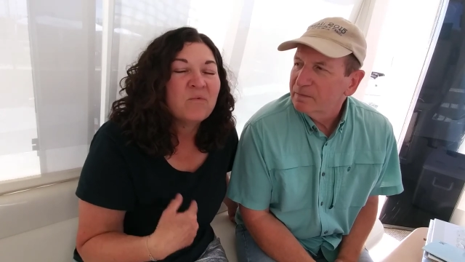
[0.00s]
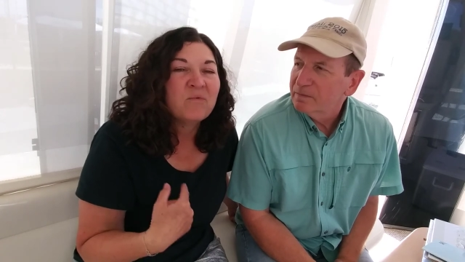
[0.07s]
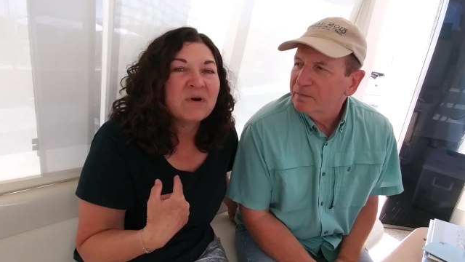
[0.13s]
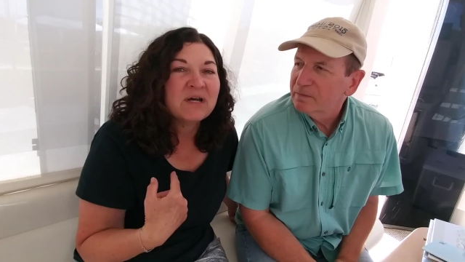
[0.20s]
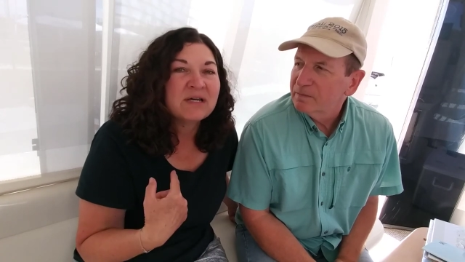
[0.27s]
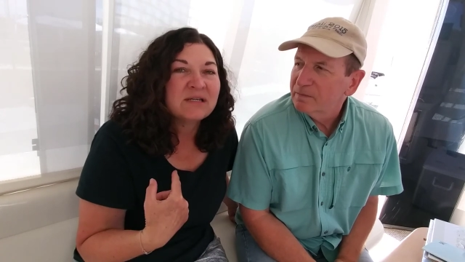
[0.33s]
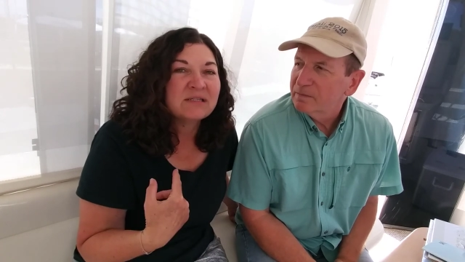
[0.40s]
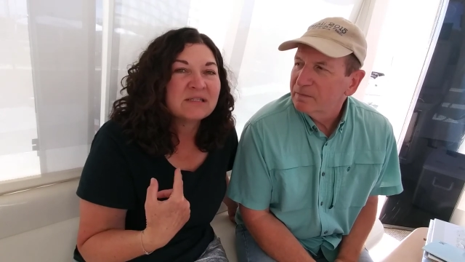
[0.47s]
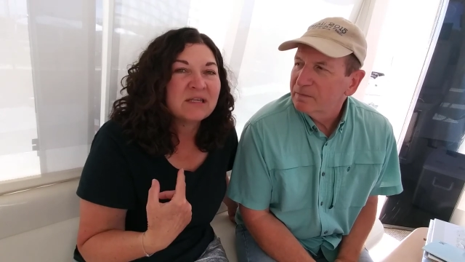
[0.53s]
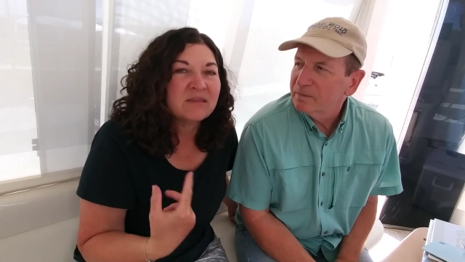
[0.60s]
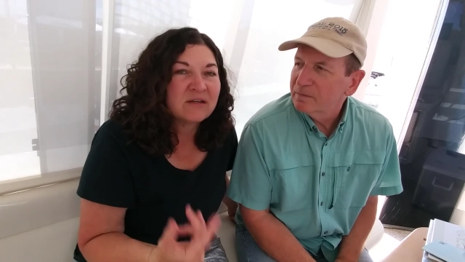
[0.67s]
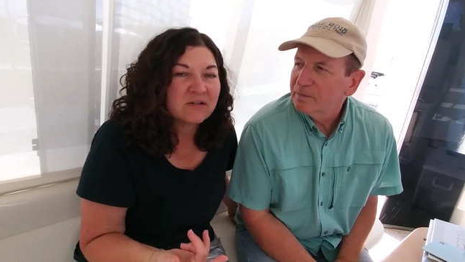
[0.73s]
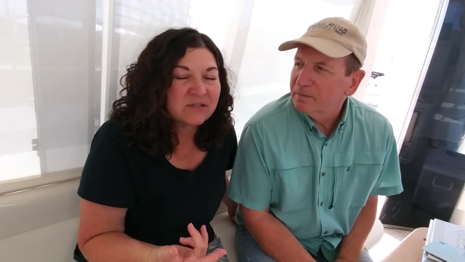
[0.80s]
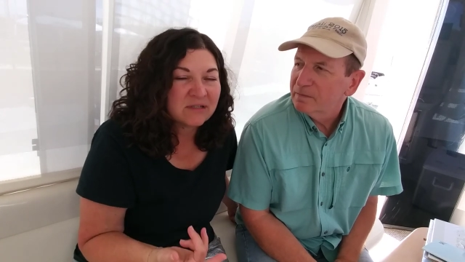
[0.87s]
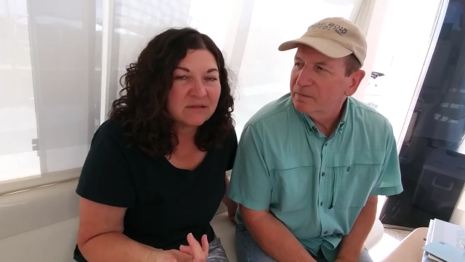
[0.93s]
Speaker 1: was
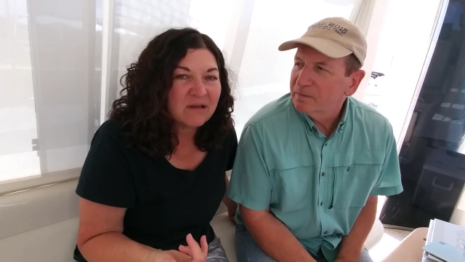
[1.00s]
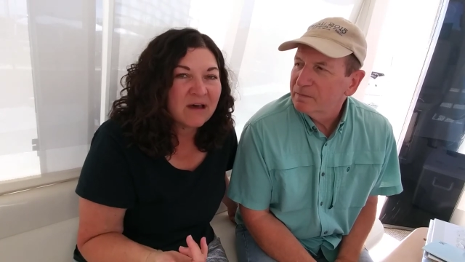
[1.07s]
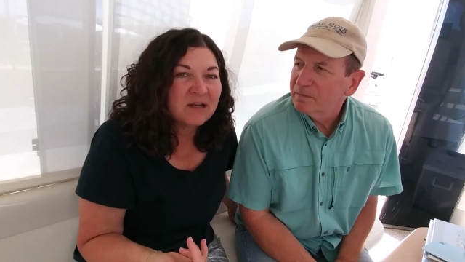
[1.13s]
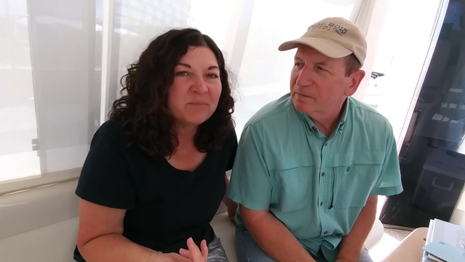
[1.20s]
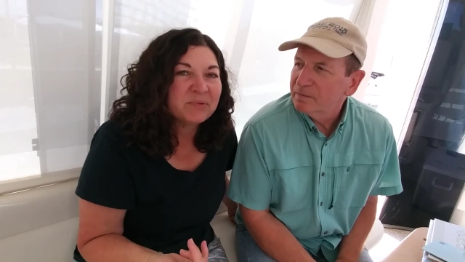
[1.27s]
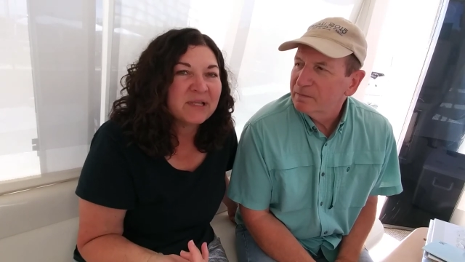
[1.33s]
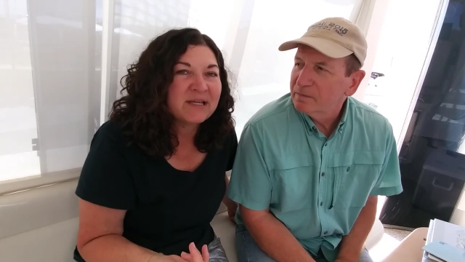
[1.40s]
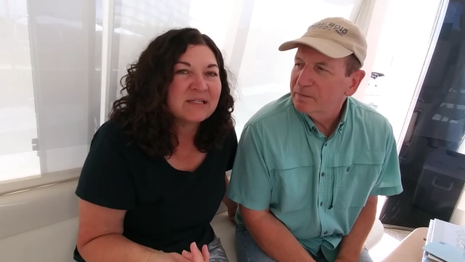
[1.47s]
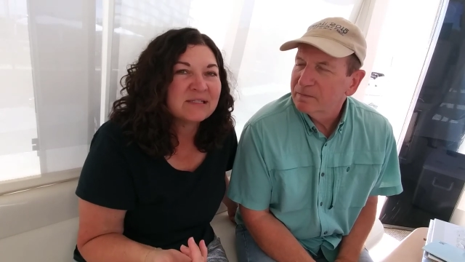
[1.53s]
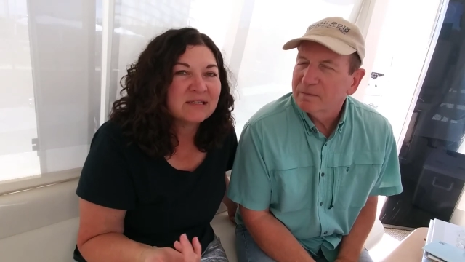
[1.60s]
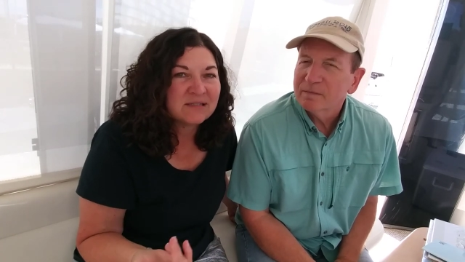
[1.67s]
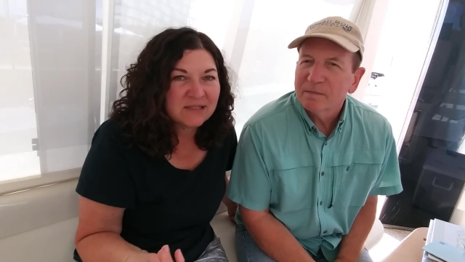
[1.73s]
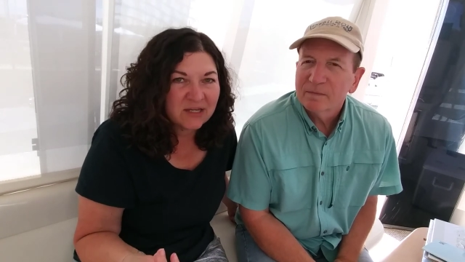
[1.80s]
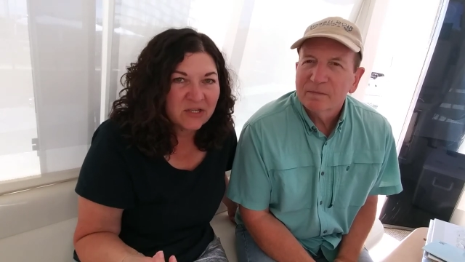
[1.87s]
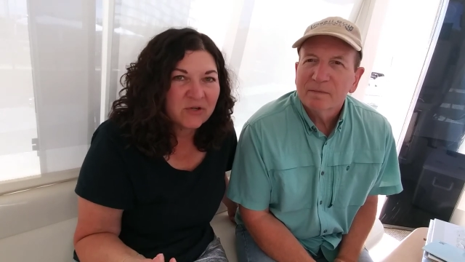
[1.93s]
there's a lot of
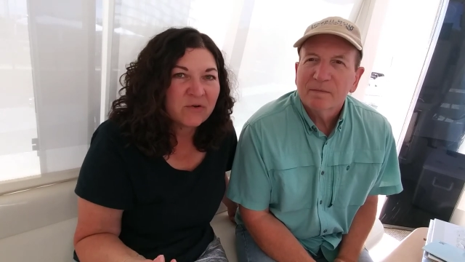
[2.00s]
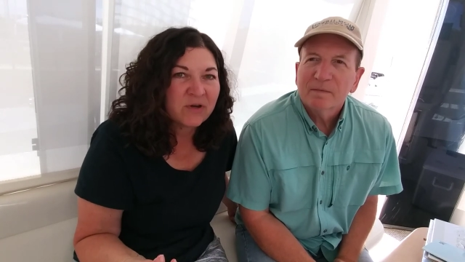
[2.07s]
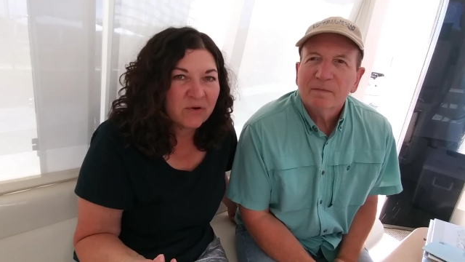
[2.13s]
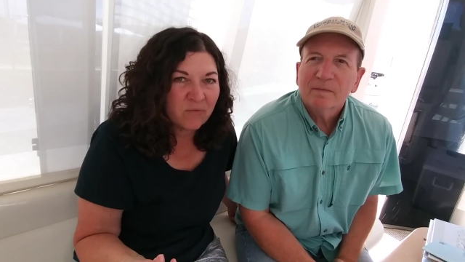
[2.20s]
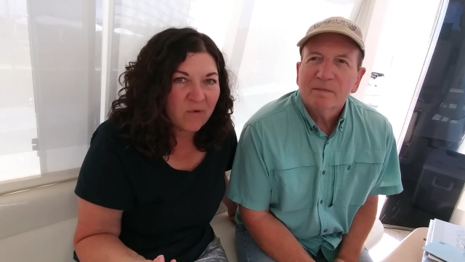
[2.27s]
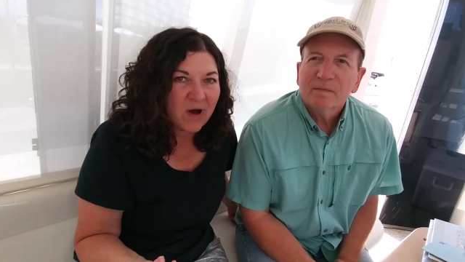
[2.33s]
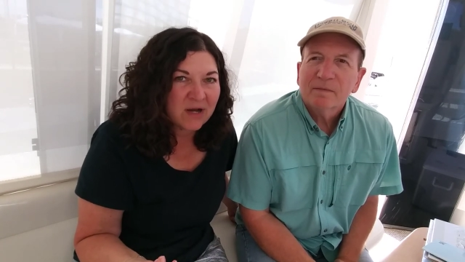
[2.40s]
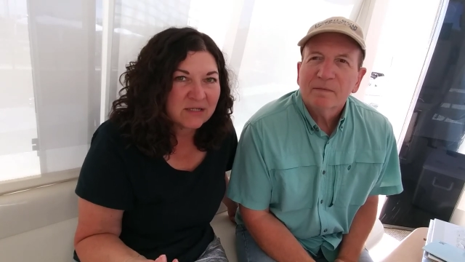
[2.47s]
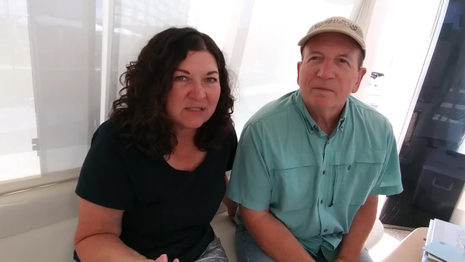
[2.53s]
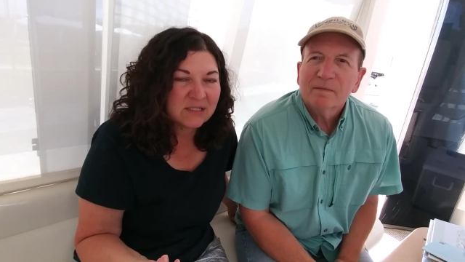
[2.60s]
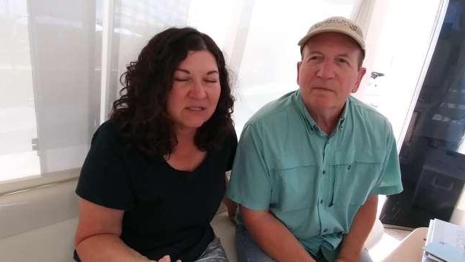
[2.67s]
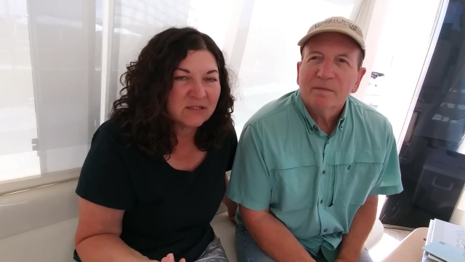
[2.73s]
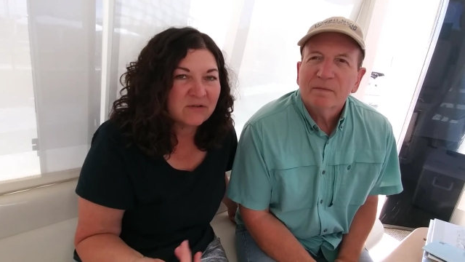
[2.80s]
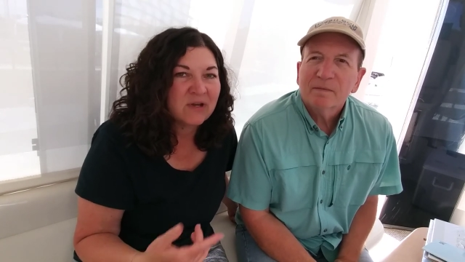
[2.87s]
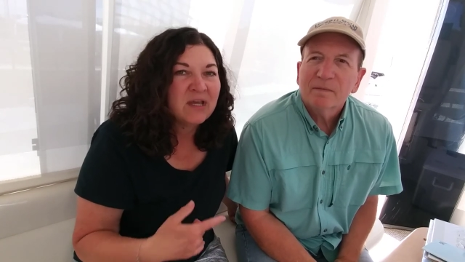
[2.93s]
places that you can walk
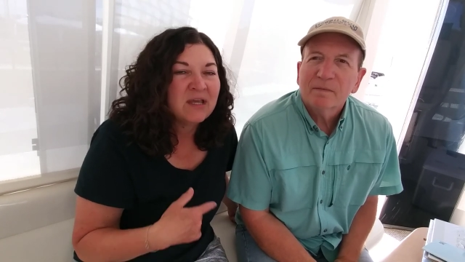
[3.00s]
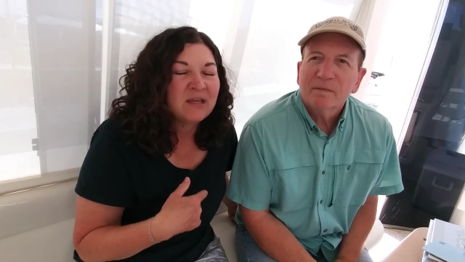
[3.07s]
to.